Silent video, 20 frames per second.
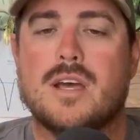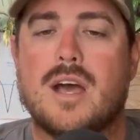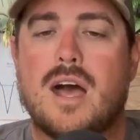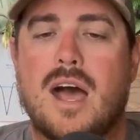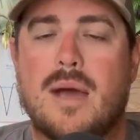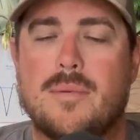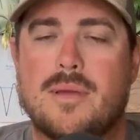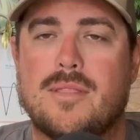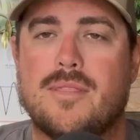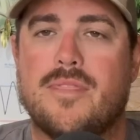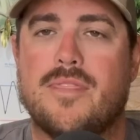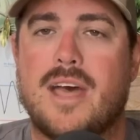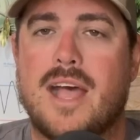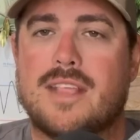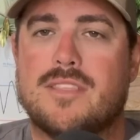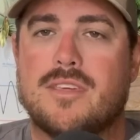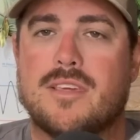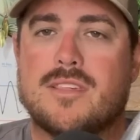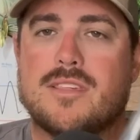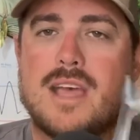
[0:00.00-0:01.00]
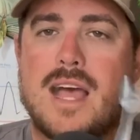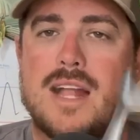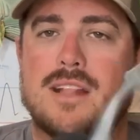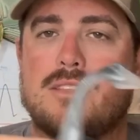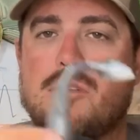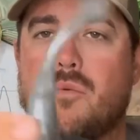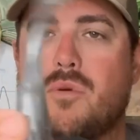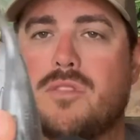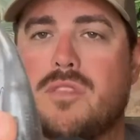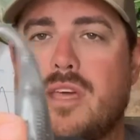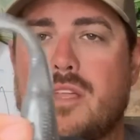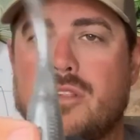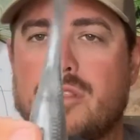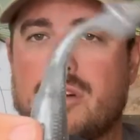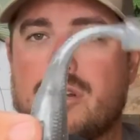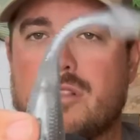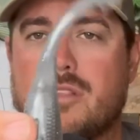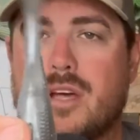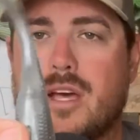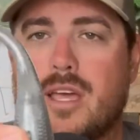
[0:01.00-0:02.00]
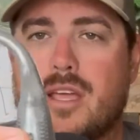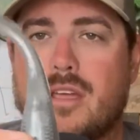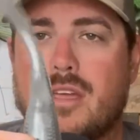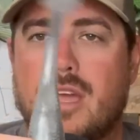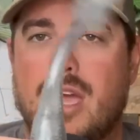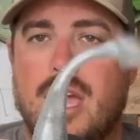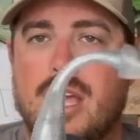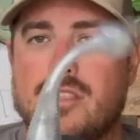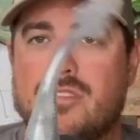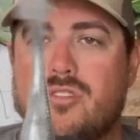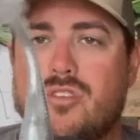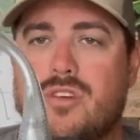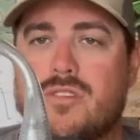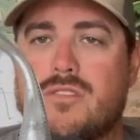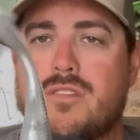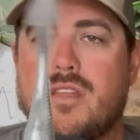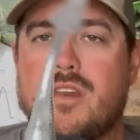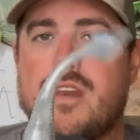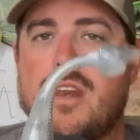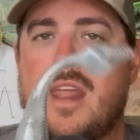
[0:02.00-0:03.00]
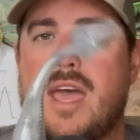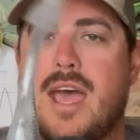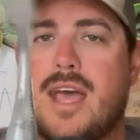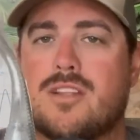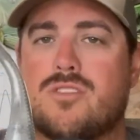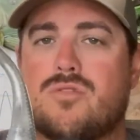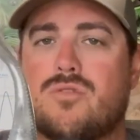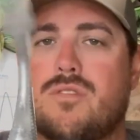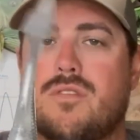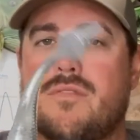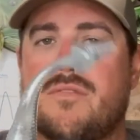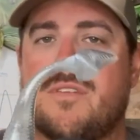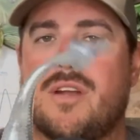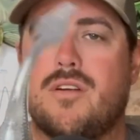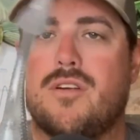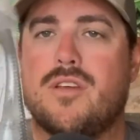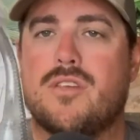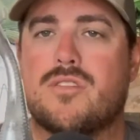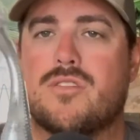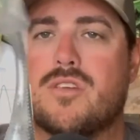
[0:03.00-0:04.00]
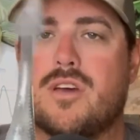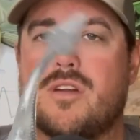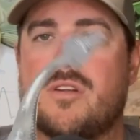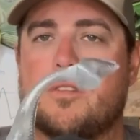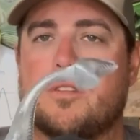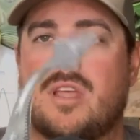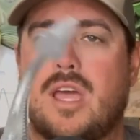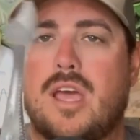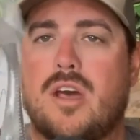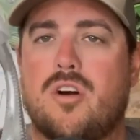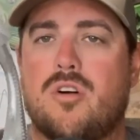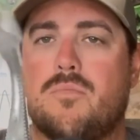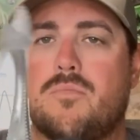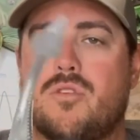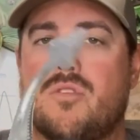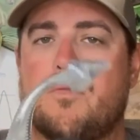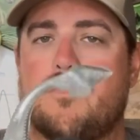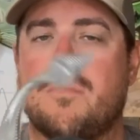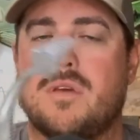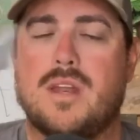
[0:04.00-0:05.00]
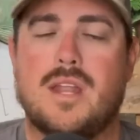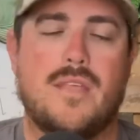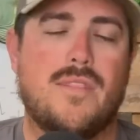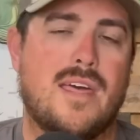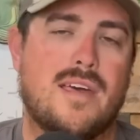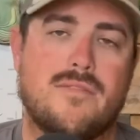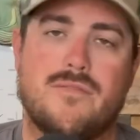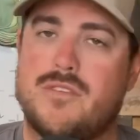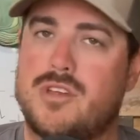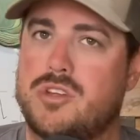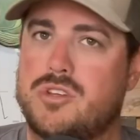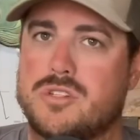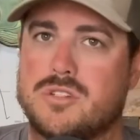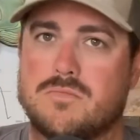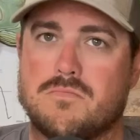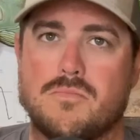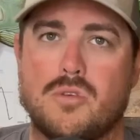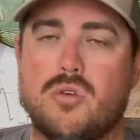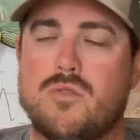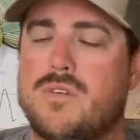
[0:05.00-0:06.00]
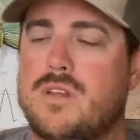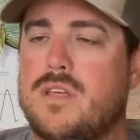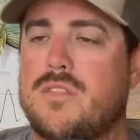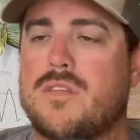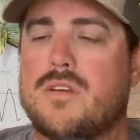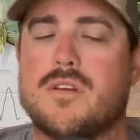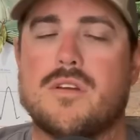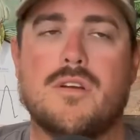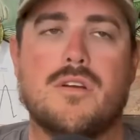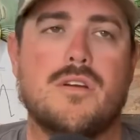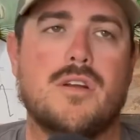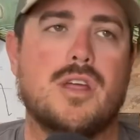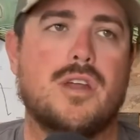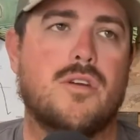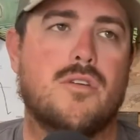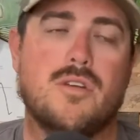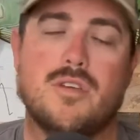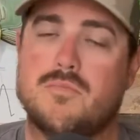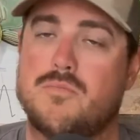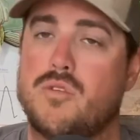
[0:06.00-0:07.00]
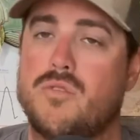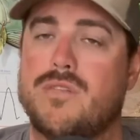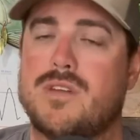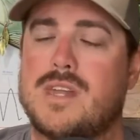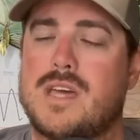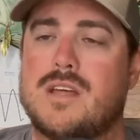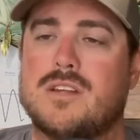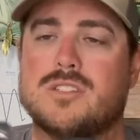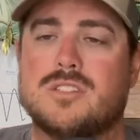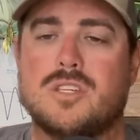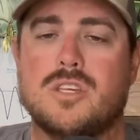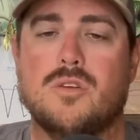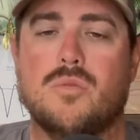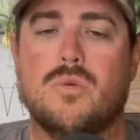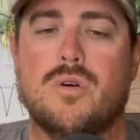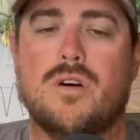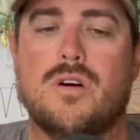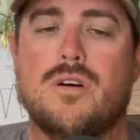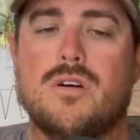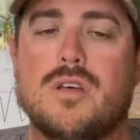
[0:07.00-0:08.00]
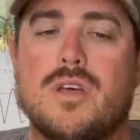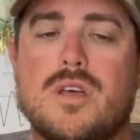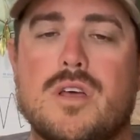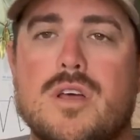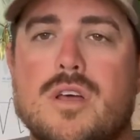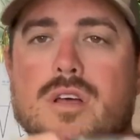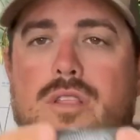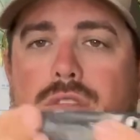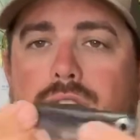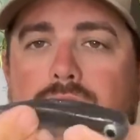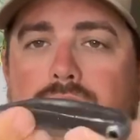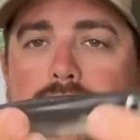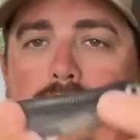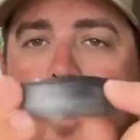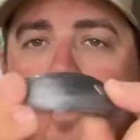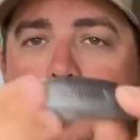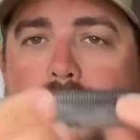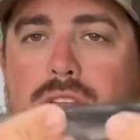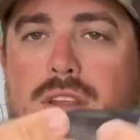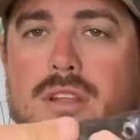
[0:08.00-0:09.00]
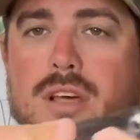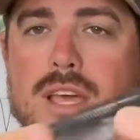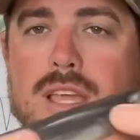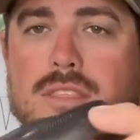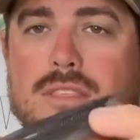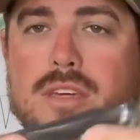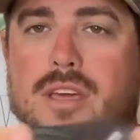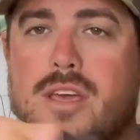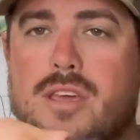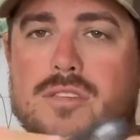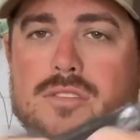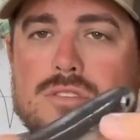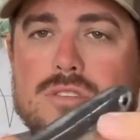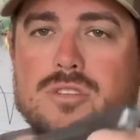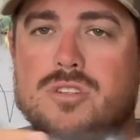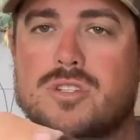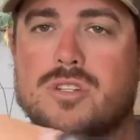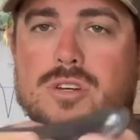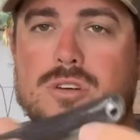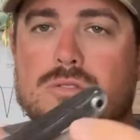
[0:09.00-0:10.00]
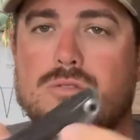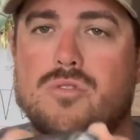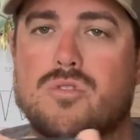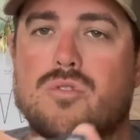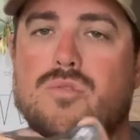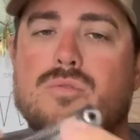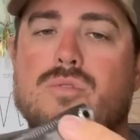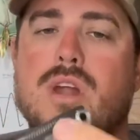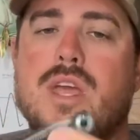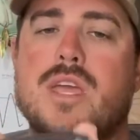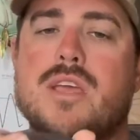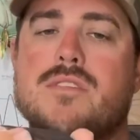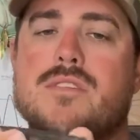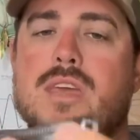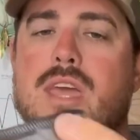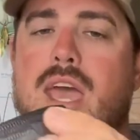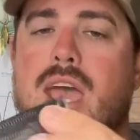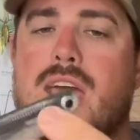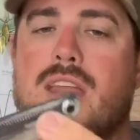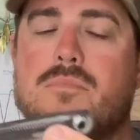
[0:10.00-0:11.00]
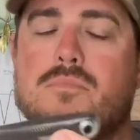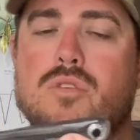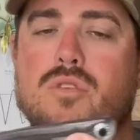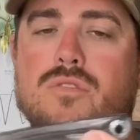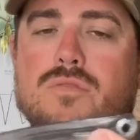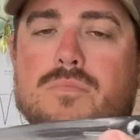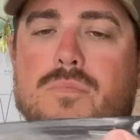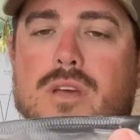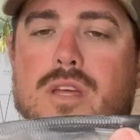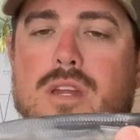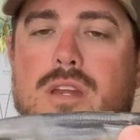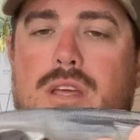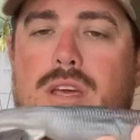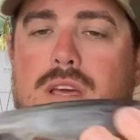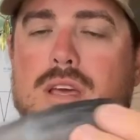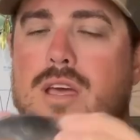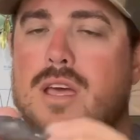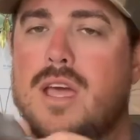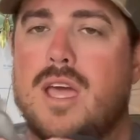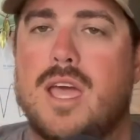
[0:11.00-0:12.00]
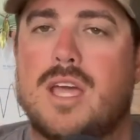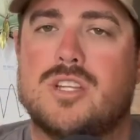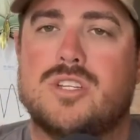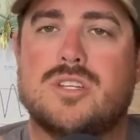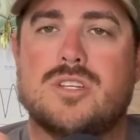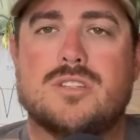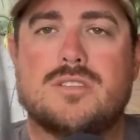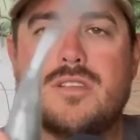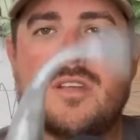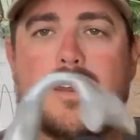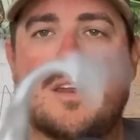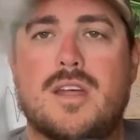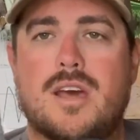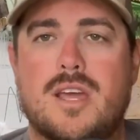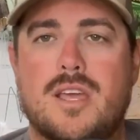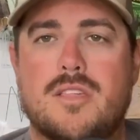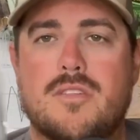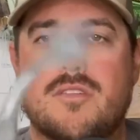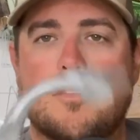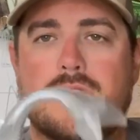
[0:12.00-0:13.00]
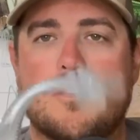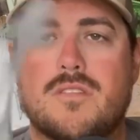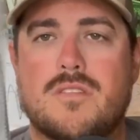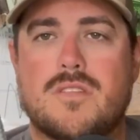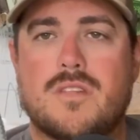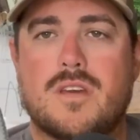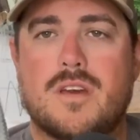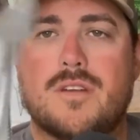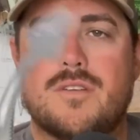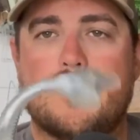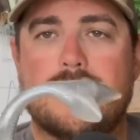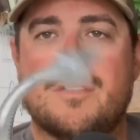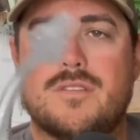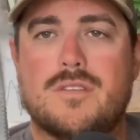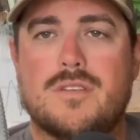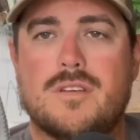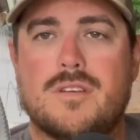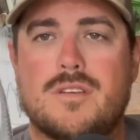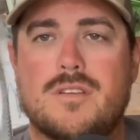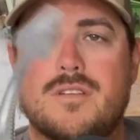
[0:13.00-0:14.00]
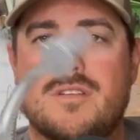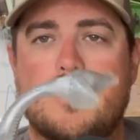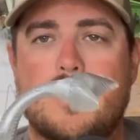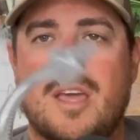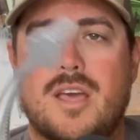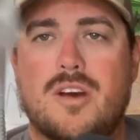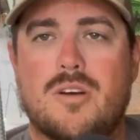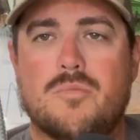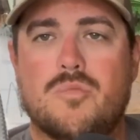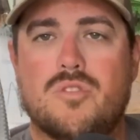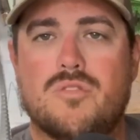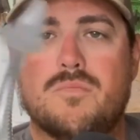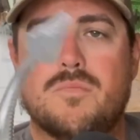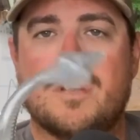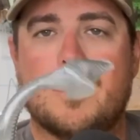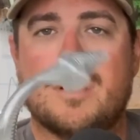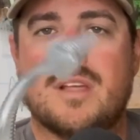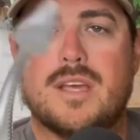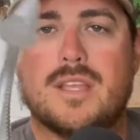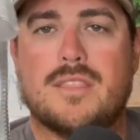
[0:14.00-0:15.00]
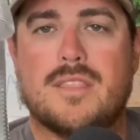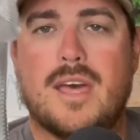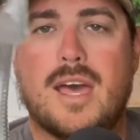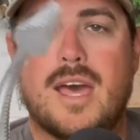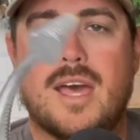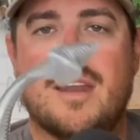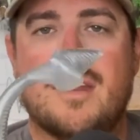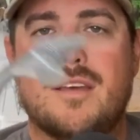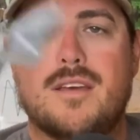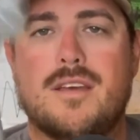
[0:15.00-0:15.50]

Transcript: I mean, that's exactly what they look like. It's just a natural, very subtle tail movement, and that fish is moving in the current or he's moving down a seawall. There's nothing like this. There's no crazy head movement. It's just a nice, subtle tail movement like that.